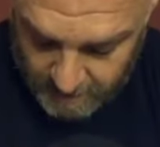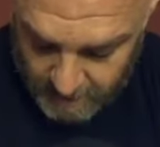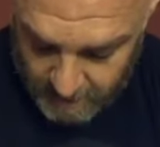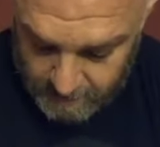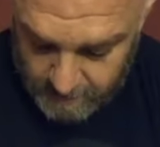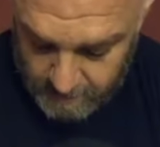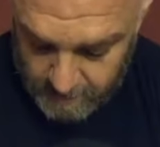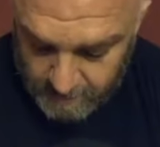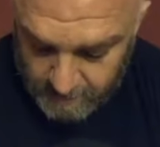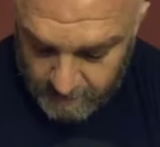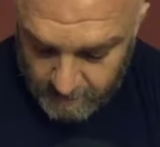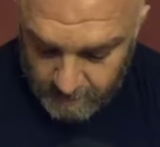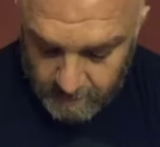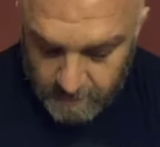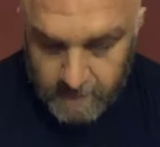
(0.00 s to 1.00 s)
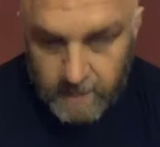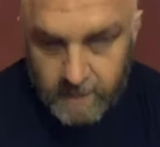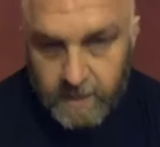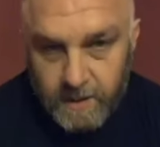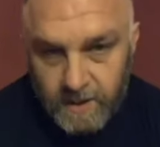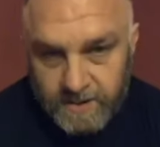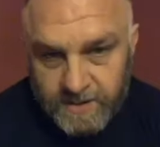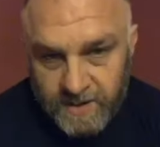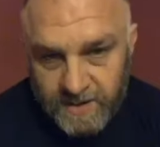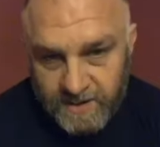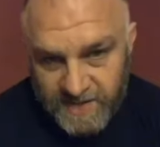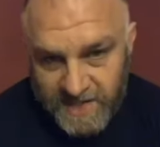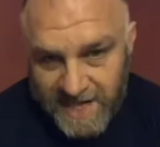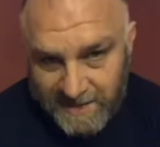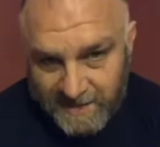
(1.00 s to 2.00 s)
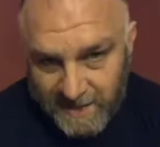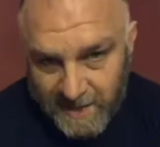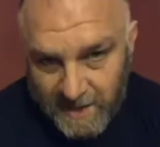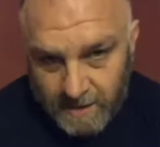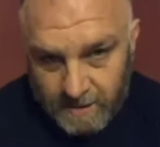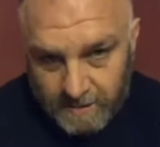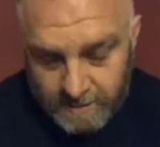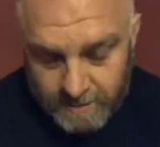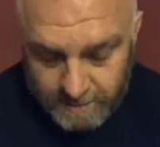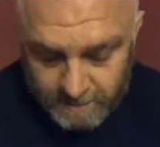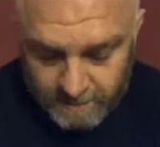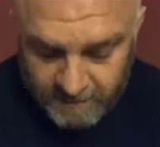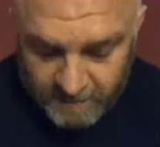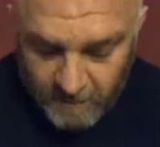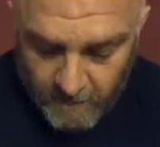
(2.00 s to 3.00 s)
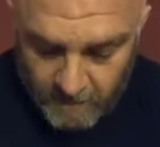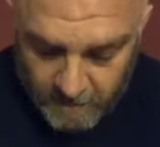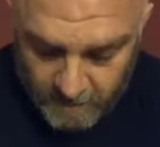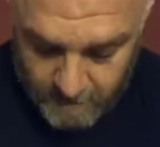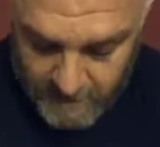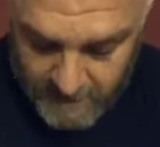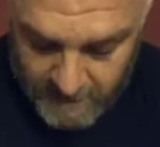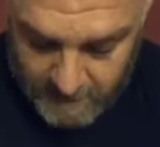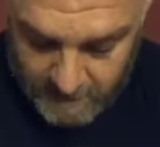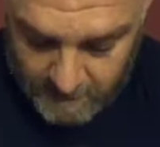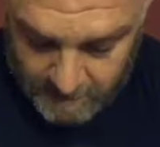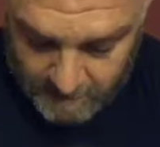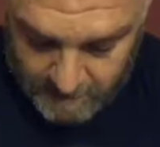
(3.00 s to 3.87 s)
it. I'll tell you exactly how. Before I go to bed,